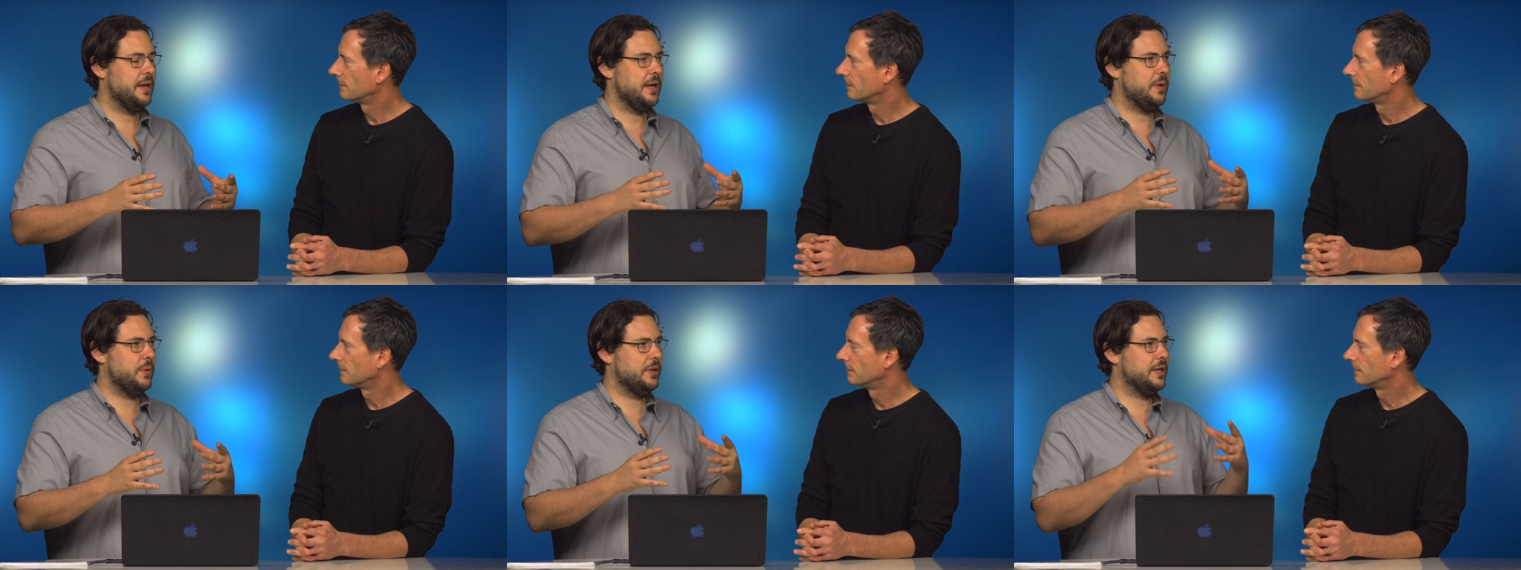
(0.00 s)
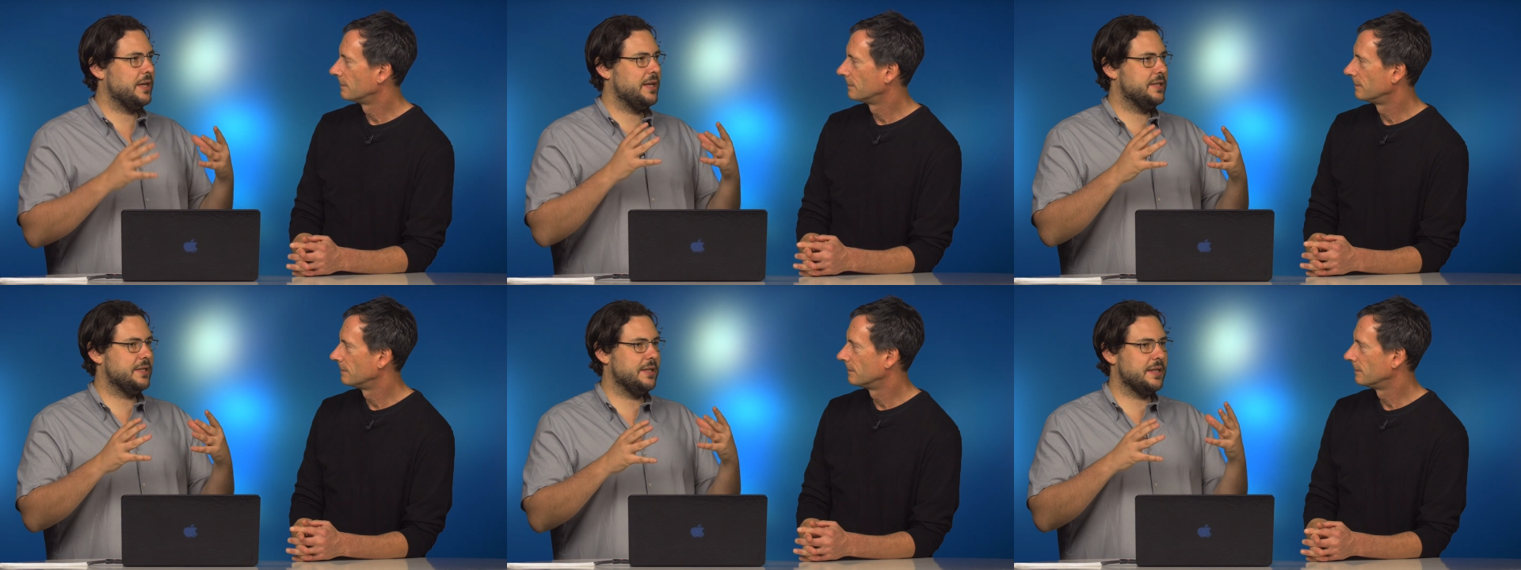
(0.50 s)
Speaker 1: it really
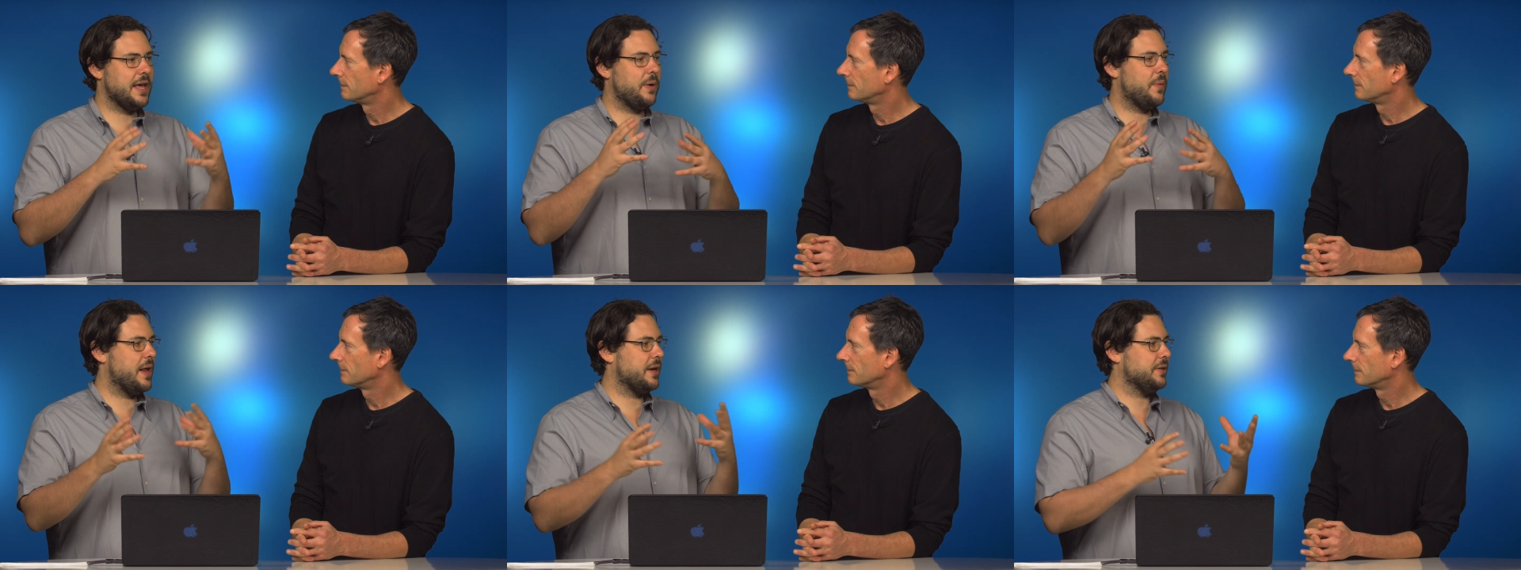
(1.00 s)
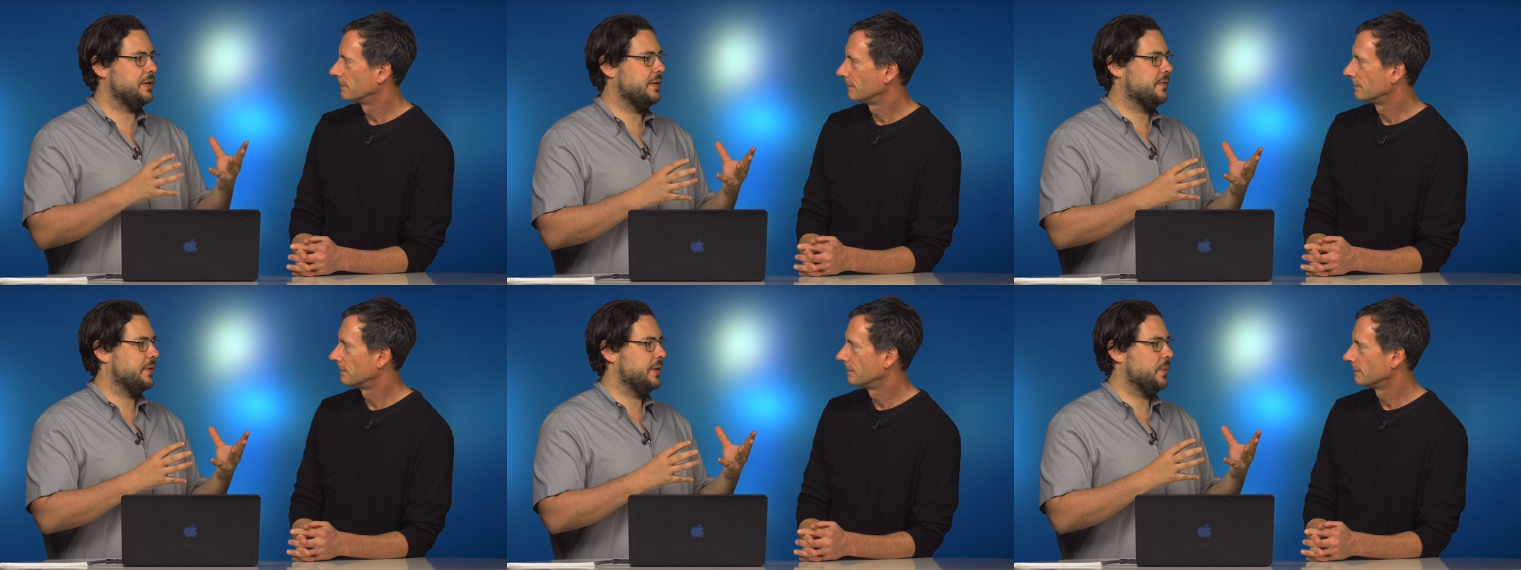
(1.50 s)
isn't that radically
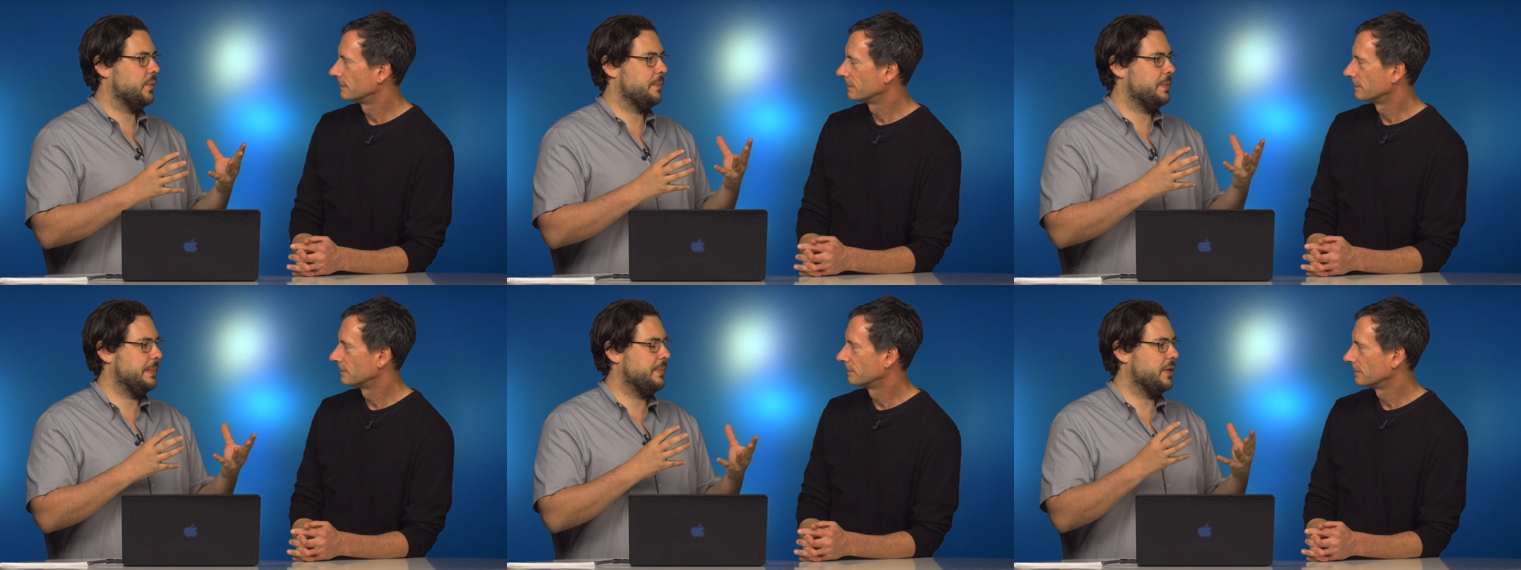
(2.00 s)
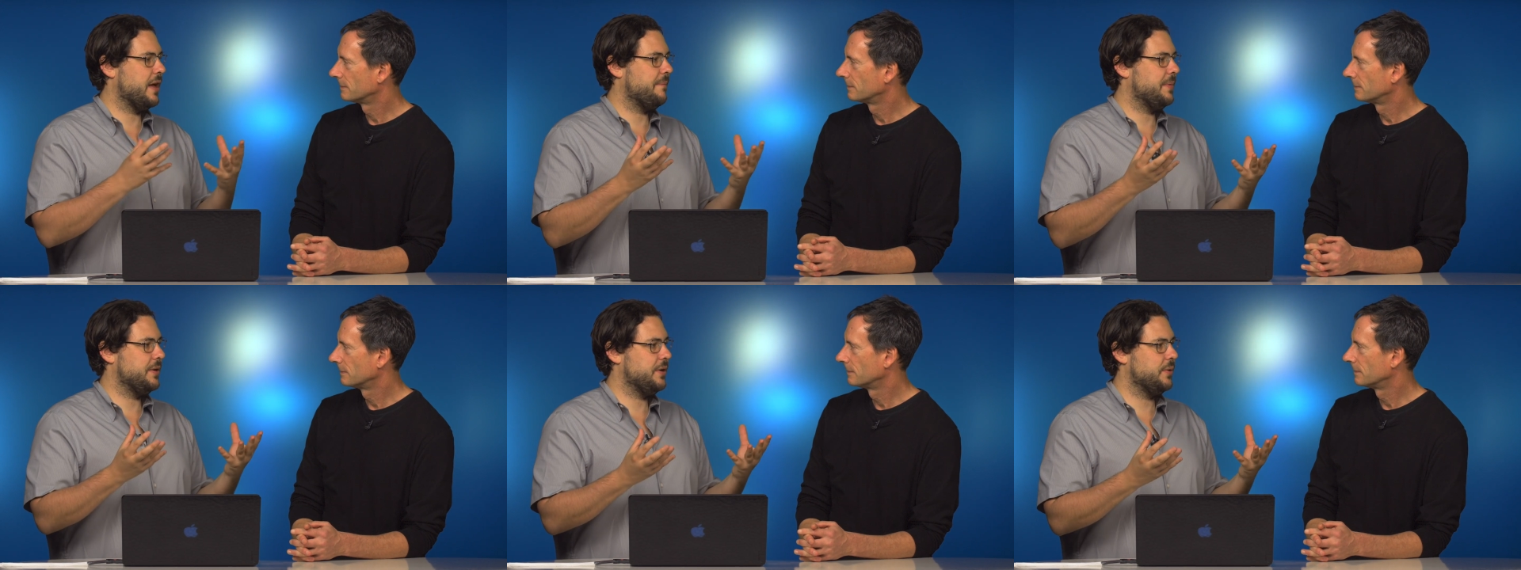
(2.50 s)
different than what people have
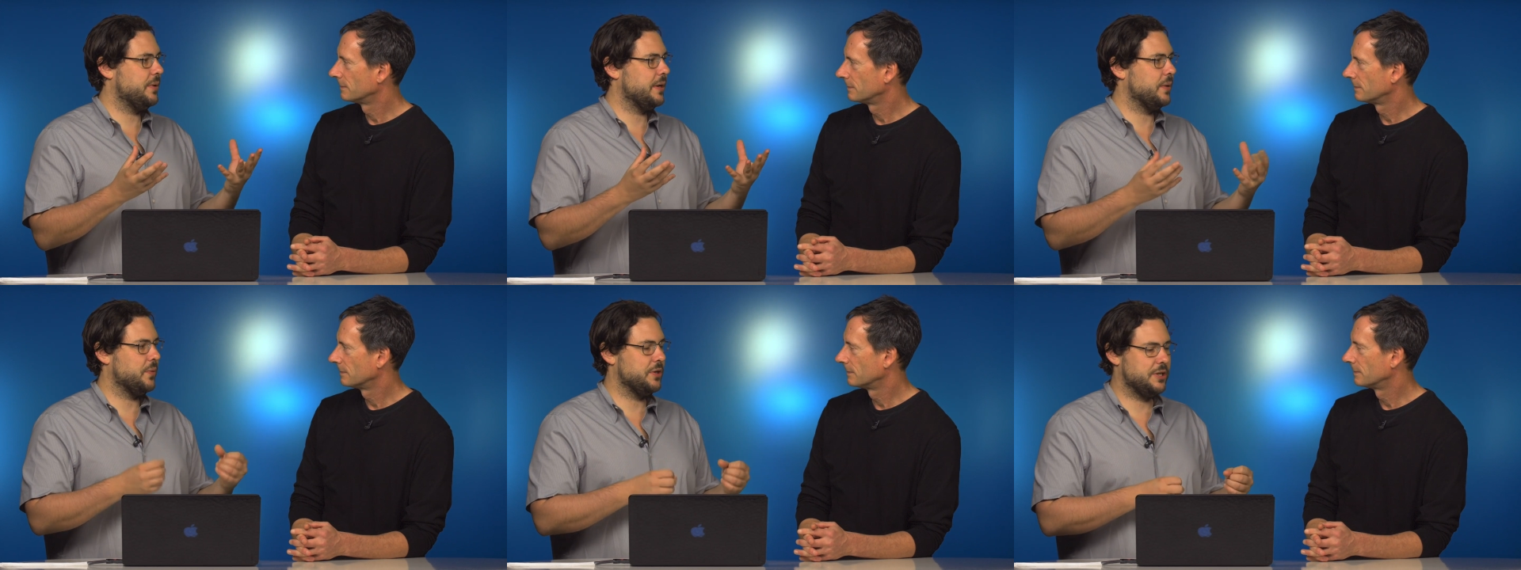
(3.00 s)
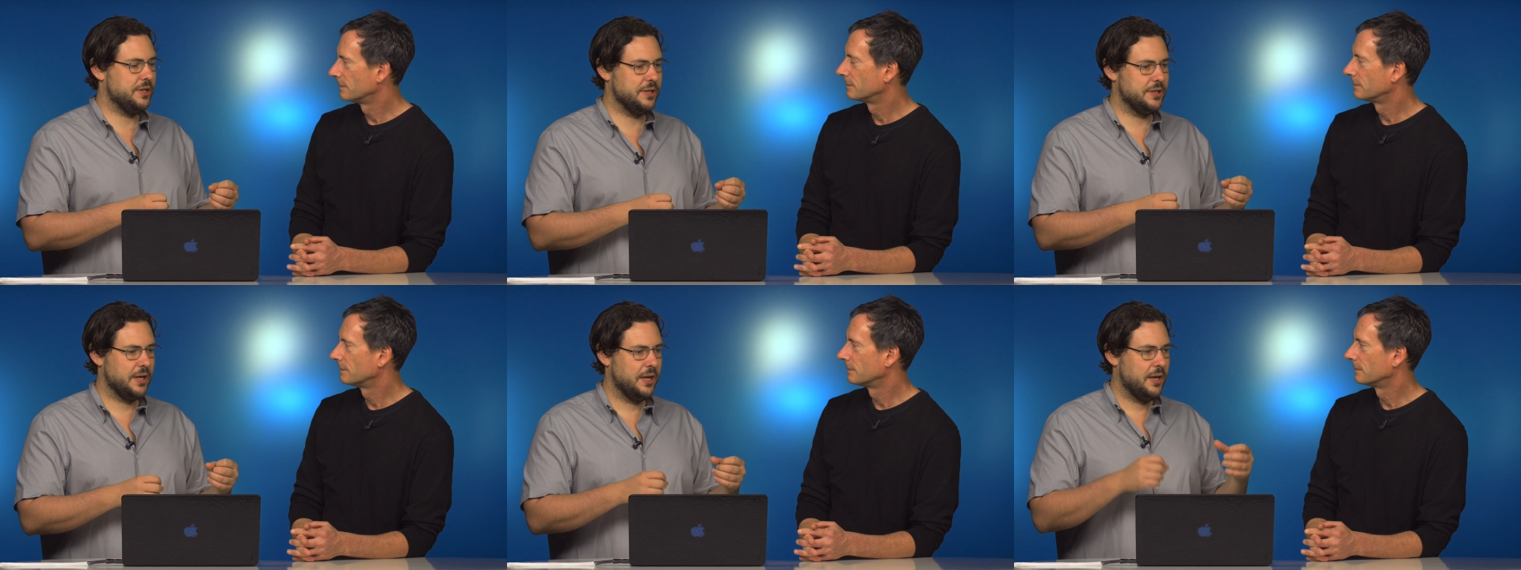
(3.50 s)
been doing, which
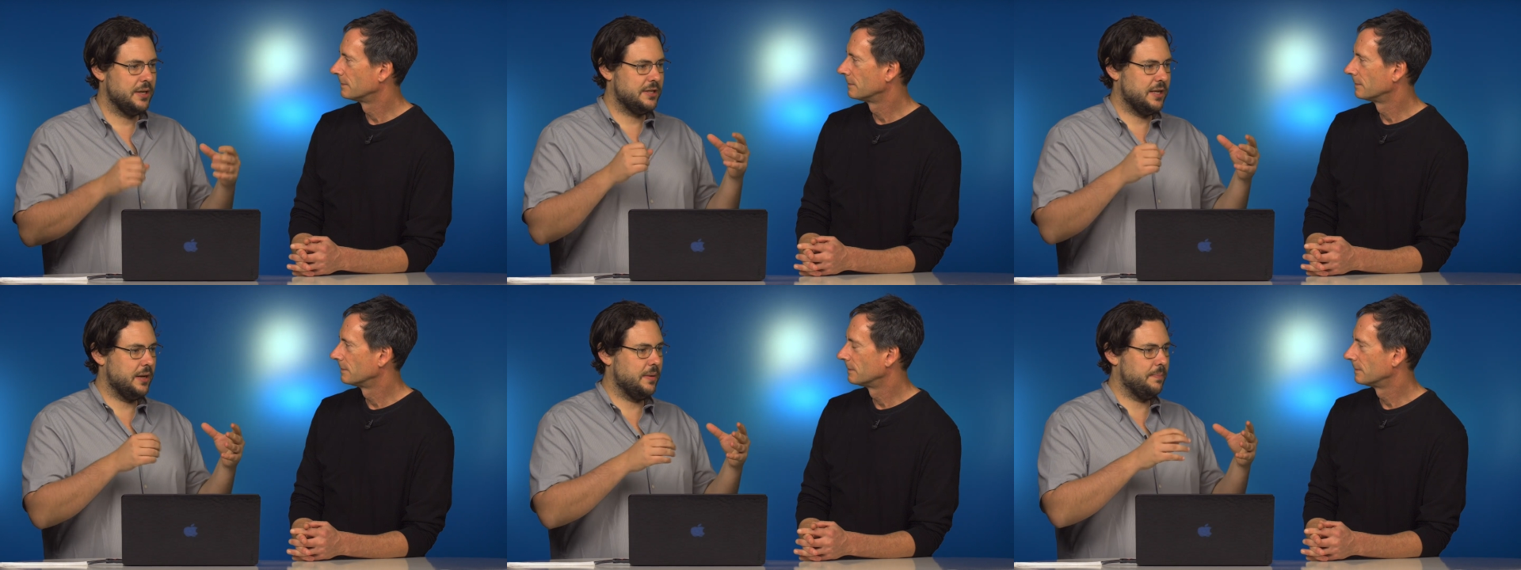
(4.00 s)
is to